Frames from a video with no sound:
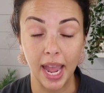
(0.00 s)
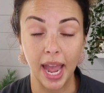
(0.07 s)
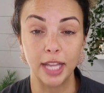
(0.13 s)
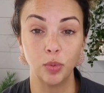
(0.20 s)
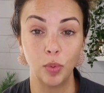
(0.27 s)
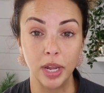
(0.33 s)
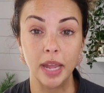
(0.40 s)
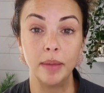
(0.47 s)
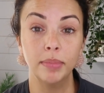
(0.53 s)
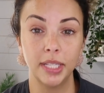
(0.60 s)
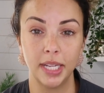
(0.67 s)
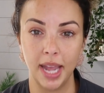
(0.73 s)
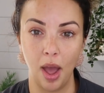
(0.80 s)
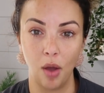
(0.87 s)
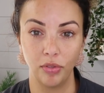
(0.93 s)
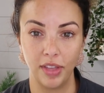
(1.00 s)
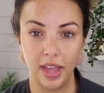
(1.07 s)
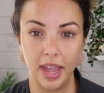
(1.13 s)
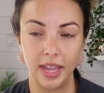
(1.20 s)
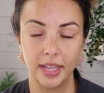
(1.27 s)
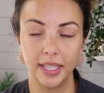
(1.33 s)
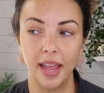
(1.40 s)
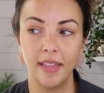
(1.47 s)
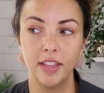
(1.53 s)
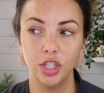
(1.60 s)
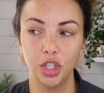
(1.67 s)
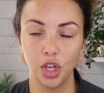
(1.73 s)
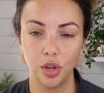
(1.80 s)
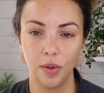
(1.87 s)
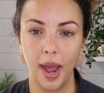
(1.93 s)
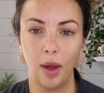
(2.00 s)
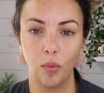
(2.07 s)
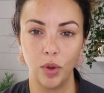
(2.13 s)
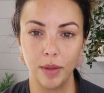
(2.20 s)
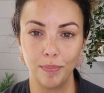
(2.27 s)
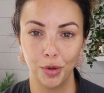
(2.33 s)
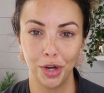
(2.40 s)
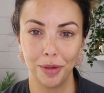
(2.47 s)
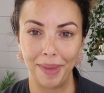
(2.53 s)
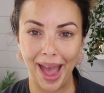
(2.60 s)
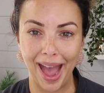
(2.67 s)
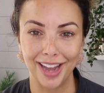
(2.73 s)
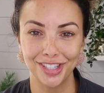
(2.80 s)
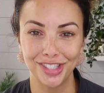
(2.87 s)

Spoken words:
as we empty out things, and then show you how we put it back.